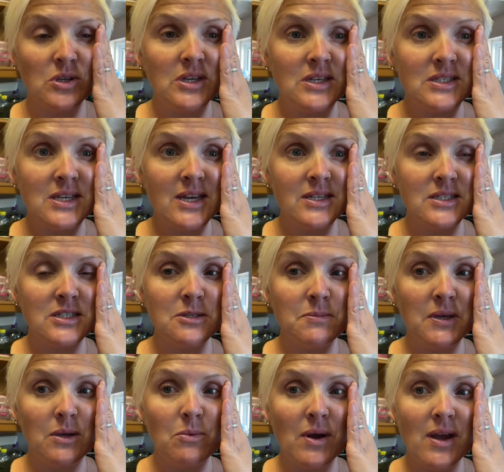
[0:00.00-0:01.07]
It tends to
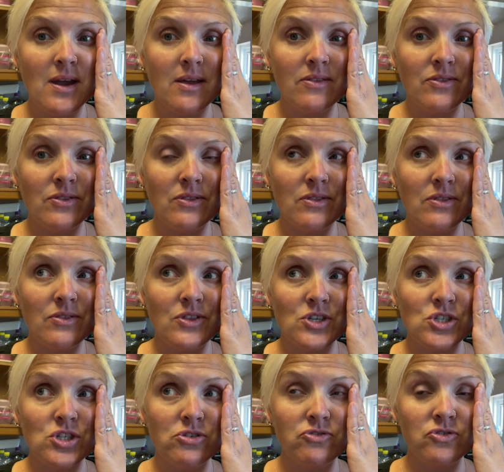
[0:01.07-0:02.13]
be where the
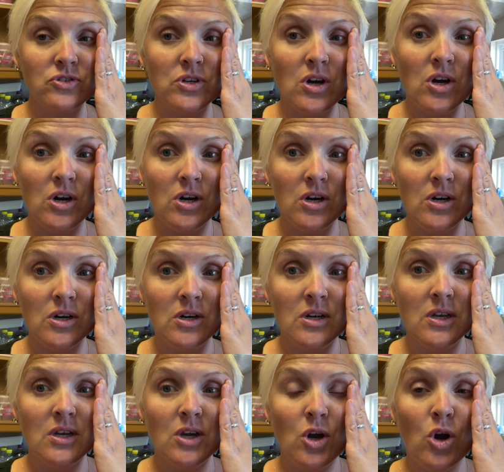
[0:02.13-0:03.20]
children are
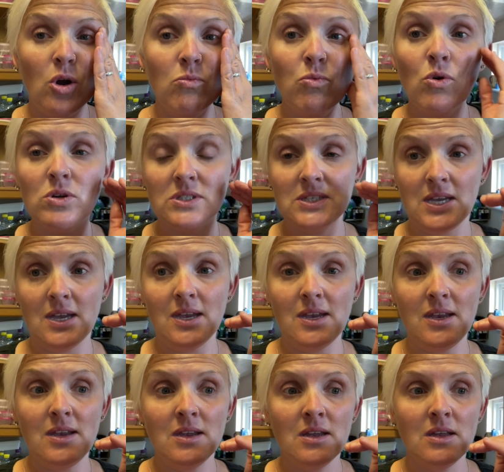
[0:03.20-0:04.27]
on what
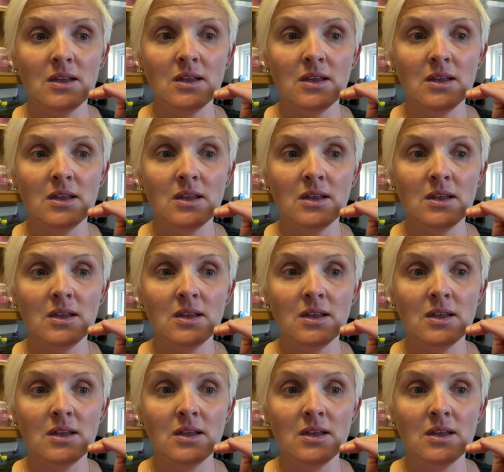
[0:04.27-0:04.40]
day,